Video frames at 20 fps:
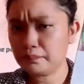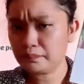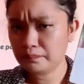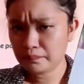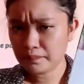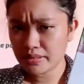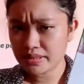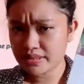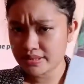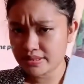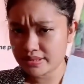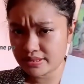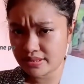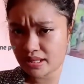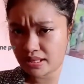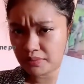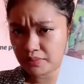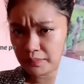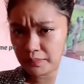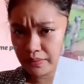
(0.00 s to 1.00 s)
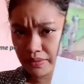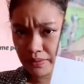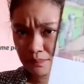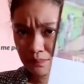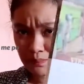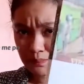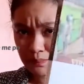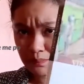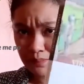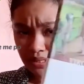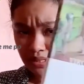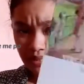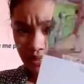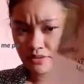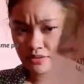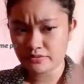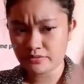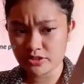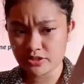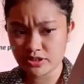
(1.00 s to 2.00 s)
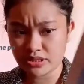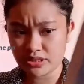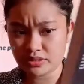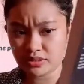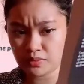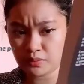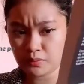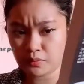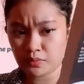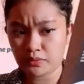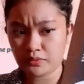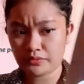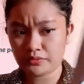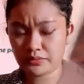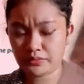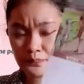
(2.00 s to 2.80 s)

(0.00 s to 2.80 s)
Mrs. Dalloway by Virginia Woolf.